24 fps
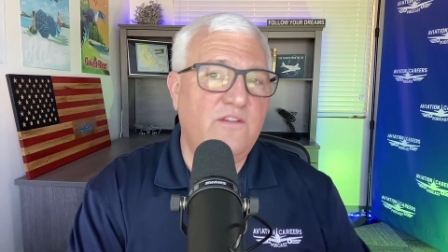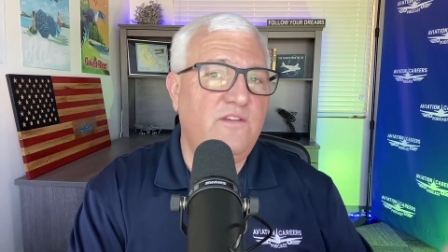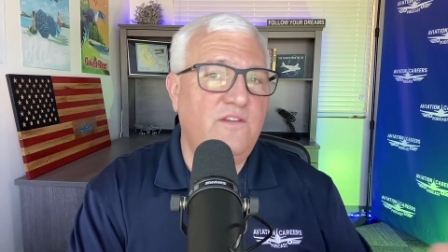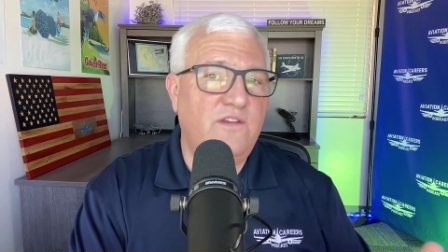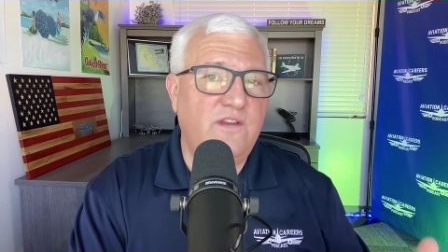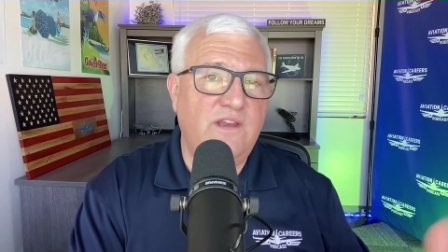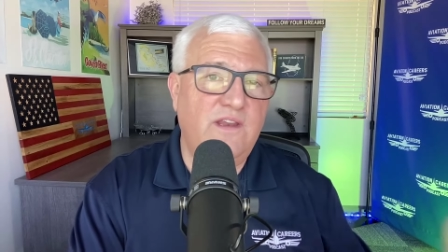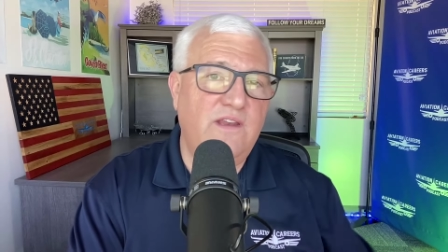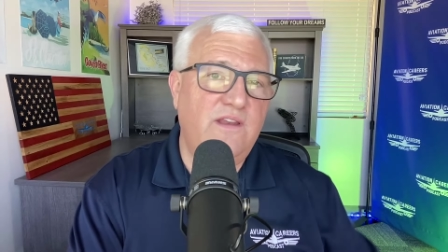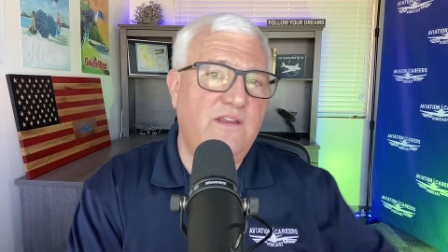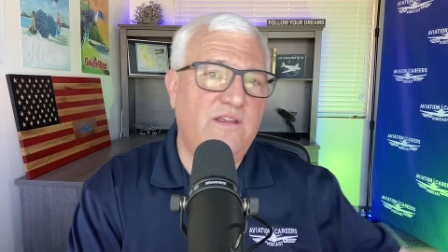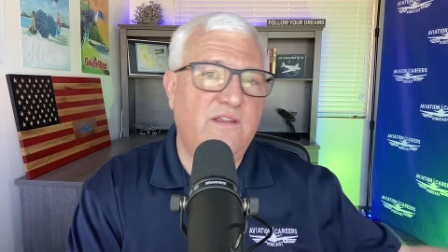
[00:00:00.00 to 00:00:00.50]
you
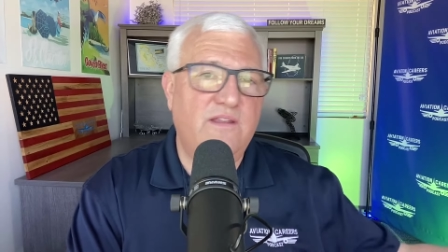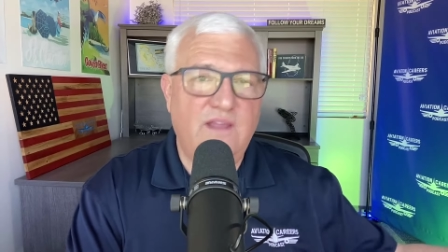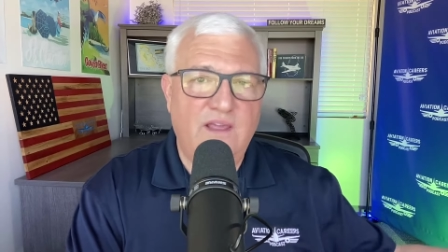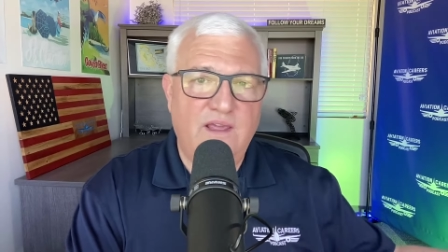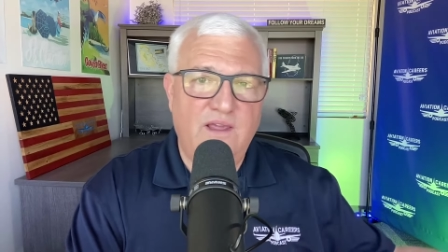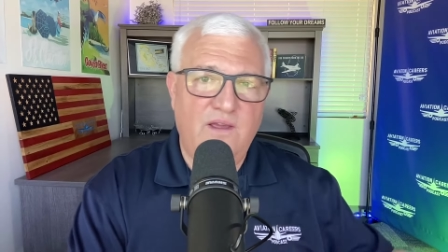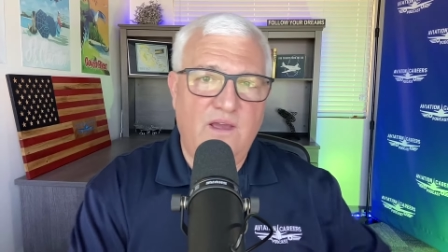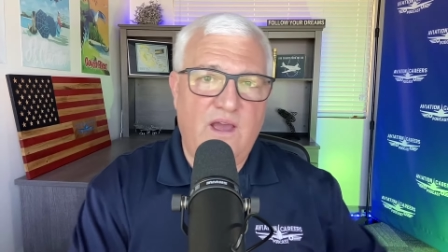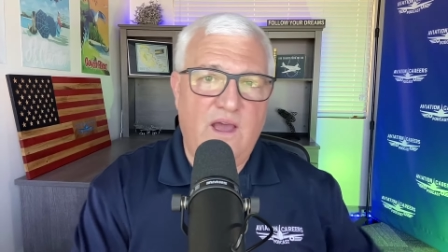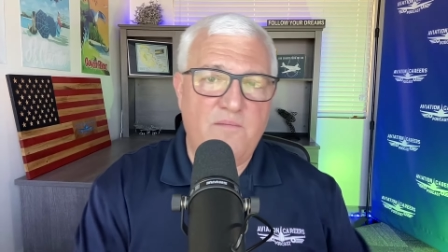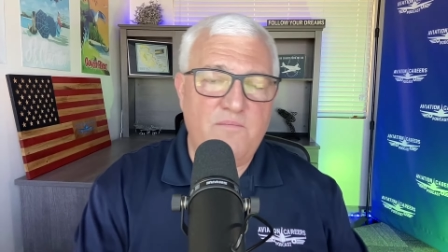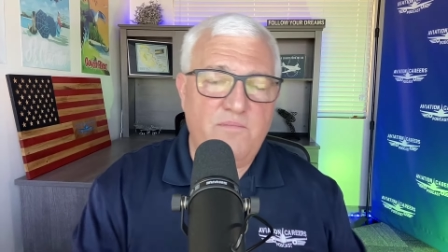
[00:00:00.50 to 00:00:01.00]
need to,
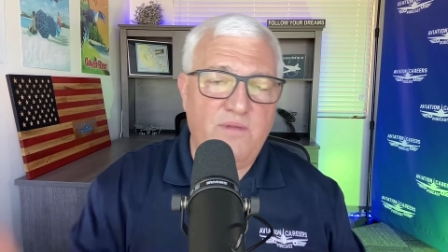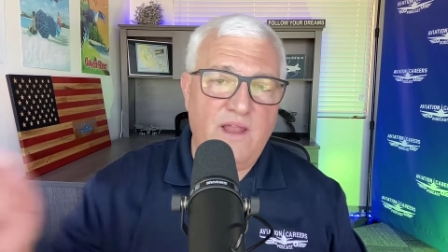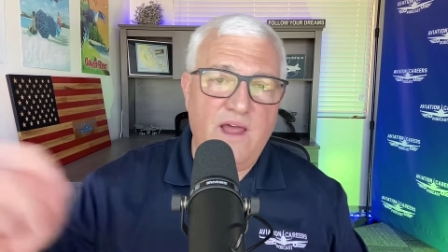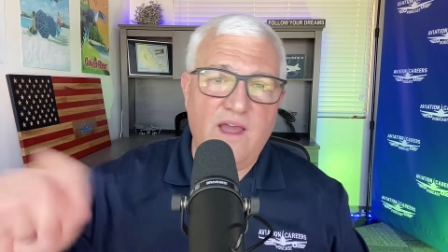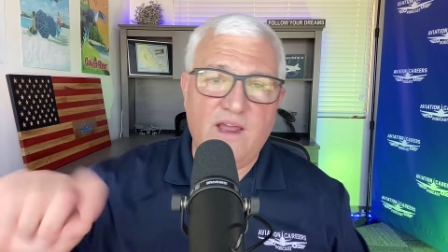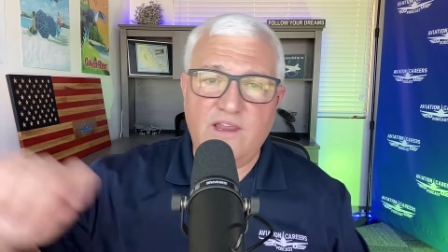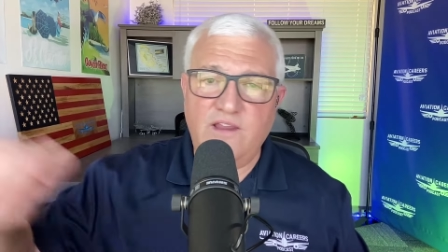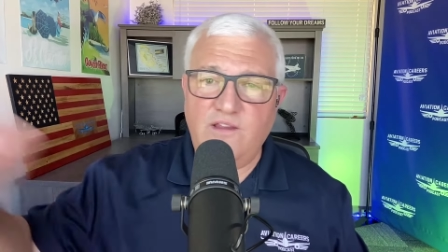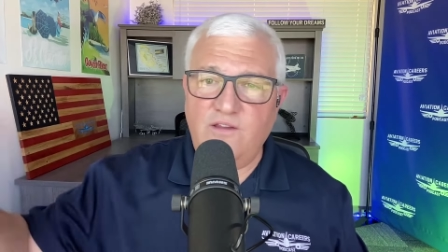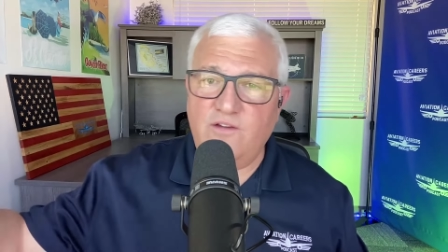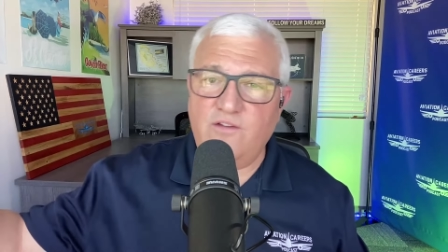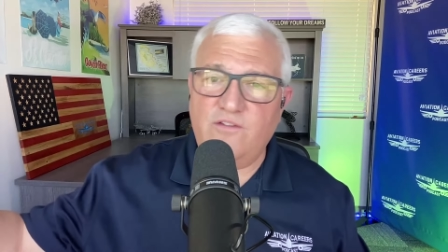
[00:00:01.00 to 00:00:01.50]
I'm
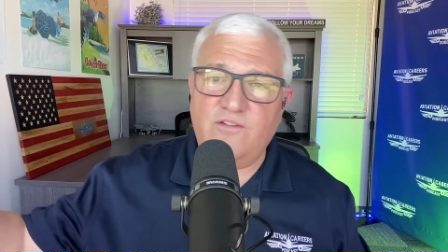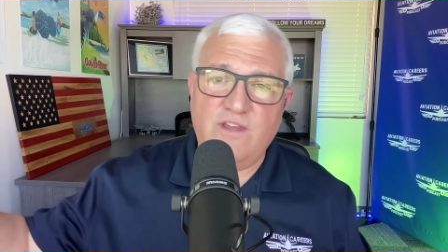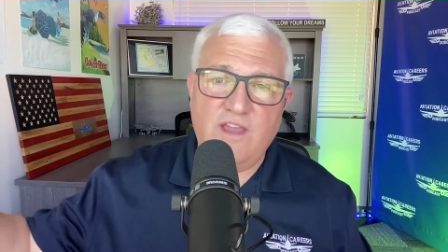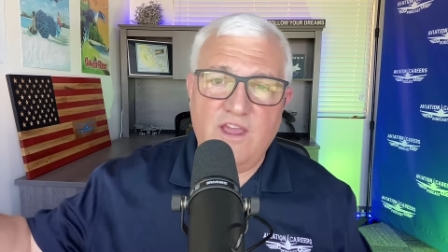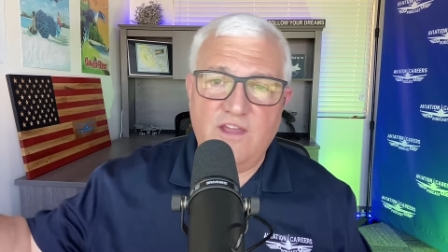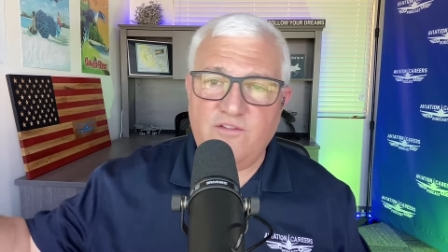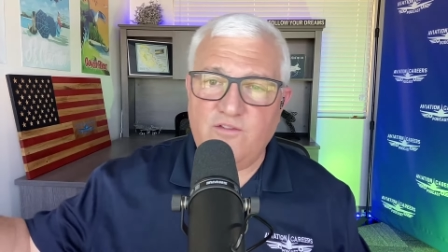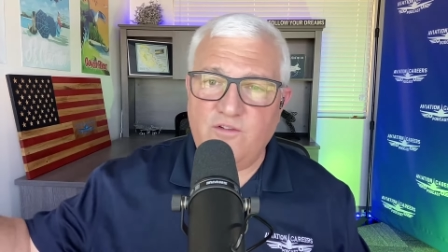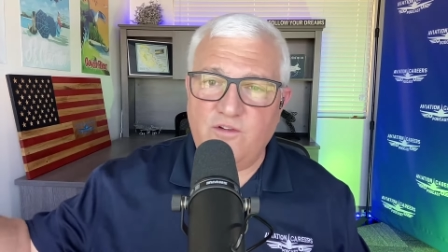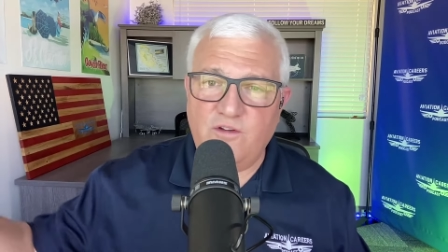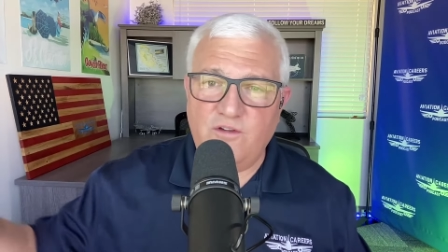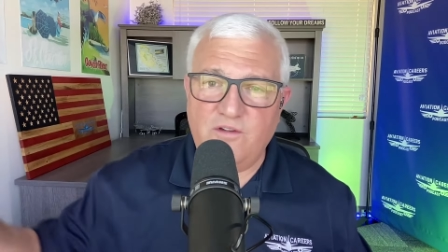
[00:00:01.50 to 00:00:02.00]
blocking your
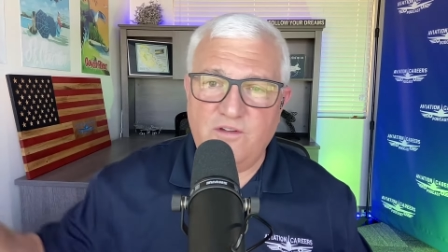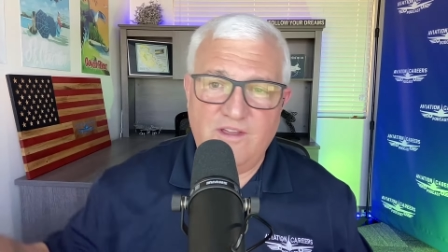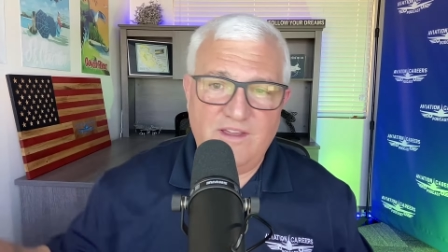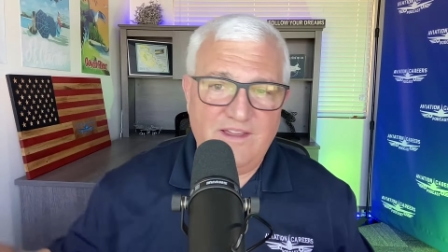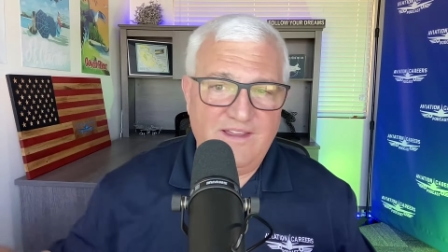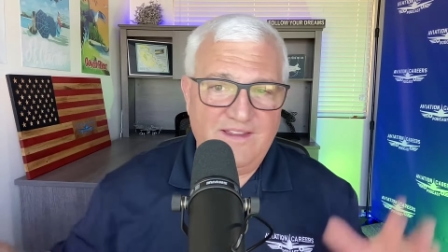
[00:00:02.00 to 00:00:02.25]
schedule,